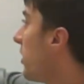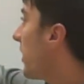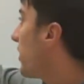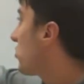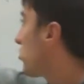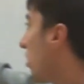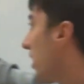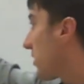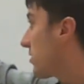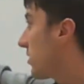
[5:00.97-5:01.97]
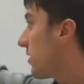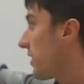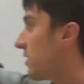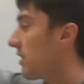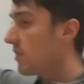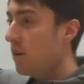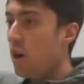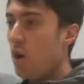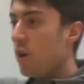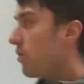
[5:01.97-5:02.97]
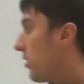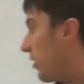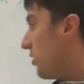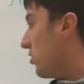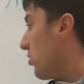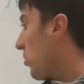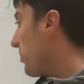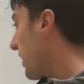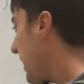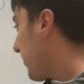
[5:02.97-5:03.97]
it a struct. Like that, you normally have